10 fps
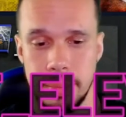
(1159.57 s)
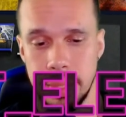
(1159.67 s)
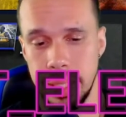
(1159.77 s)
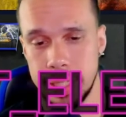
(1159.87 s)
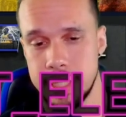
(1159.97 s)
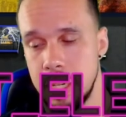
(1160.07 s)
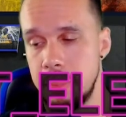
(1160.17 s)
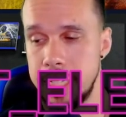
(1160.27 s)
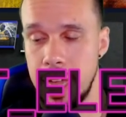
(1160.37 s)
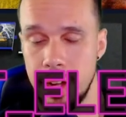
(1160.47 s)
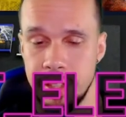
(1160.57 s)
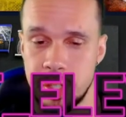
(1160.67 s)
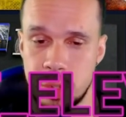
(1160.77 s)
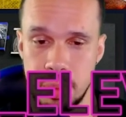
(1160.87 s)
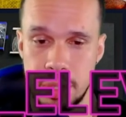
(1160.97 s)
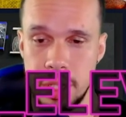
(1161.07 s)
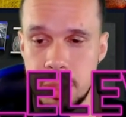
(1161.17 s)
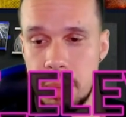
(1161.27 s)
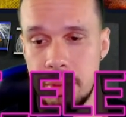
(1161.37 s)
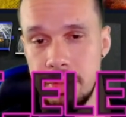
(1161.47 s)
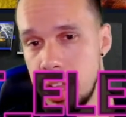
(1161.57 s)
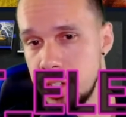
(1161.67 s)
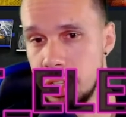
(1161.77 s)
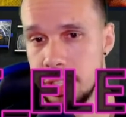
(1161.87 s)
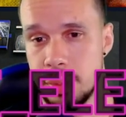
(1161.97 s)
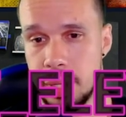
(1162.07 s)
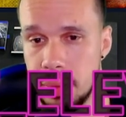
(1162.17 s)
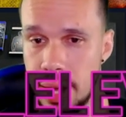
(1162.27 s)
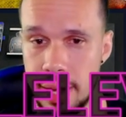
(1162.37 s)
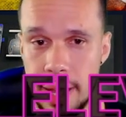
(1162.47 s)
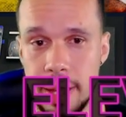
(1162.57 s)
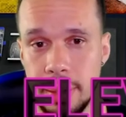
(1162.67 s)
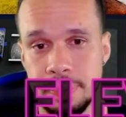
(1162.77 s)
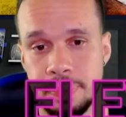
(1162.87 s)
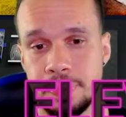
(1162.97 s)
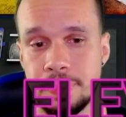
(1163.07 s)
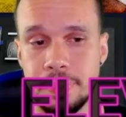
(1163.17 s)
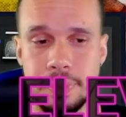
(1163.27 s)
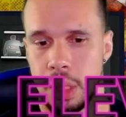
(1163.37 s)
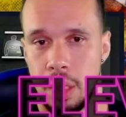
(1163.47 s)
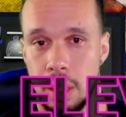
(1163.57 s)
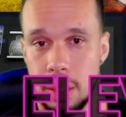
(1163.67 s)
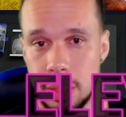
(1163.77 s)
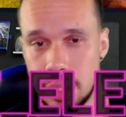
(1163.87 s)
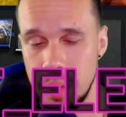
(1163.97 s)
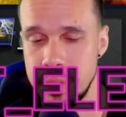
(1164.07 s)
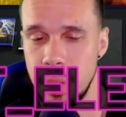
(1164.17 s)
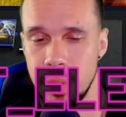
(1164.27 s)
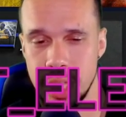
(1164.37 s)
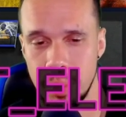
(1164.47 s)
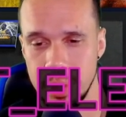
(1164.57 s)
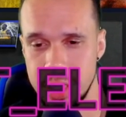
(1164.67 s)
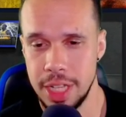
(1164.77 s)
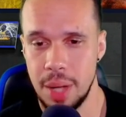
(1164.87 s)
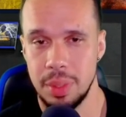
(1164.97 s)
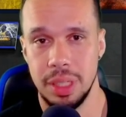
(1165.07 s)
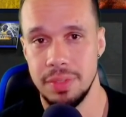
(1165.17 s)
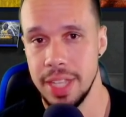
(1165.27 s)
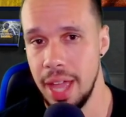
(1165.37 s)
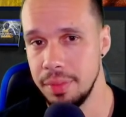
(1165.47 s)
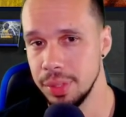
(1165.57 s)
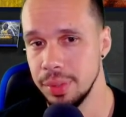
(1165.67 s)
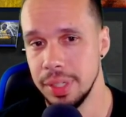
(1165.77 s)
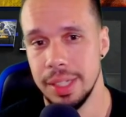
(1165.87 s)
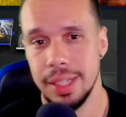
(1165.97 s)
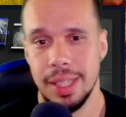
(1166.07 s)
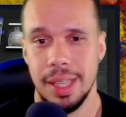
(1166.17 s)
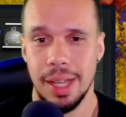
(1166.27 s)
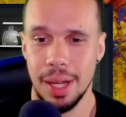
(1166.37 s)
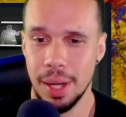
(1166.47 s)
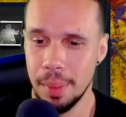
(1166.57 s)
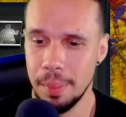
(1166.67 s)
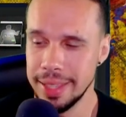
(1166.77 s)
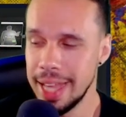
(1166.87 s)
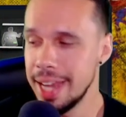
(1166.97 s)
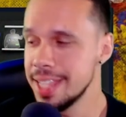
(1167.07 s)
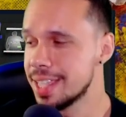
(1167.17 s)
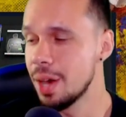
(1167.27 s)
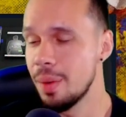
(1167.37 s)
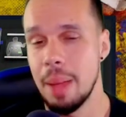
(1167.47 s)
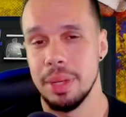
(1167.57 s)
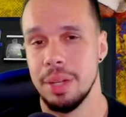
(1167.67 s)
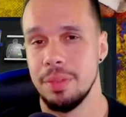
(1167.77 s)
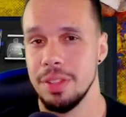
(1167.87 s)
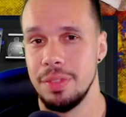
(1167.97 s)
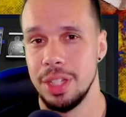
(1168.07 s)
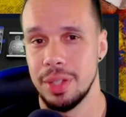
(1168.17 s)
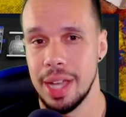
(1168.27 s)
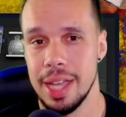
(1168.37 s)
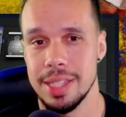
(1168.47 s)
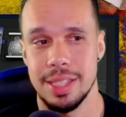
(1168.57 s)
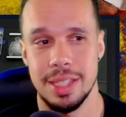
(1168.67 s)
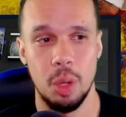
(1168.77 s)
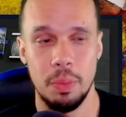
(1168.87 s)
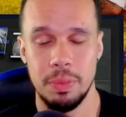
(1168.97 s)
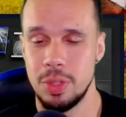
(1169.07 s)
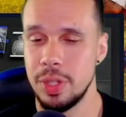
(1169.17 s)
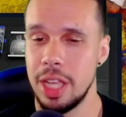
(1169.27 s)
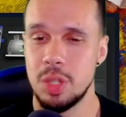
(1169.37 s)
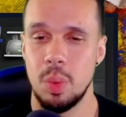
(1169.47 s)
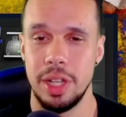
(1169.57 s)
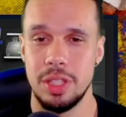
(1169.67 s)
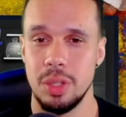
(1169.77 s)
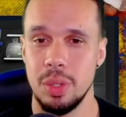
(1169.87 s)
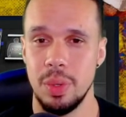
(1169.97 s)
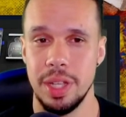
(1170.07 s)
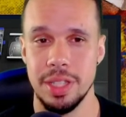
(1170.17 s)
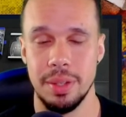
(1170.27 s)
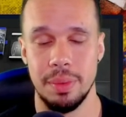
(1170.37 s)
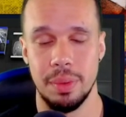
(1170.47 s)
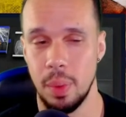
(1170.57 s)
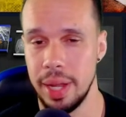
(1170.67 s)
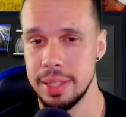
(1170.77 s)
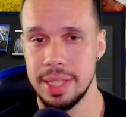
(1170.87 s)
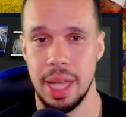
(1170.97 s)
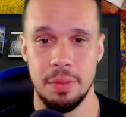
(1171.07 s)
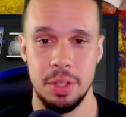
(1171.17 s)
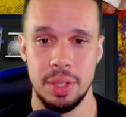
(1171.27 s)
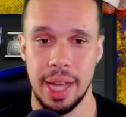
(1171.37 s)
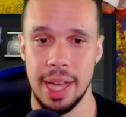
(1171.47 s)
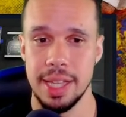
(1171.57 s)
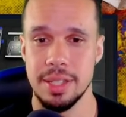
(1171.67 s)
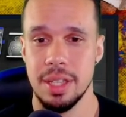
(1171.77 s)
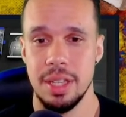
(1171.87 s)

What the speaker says: Link is going to be down in the description. It's probably flashing on the screen right now. Come say what's up in the chat. We'd love to have you. And that is going to wrap it up for the video, guys. Hope 2K22 is a great time for you guys.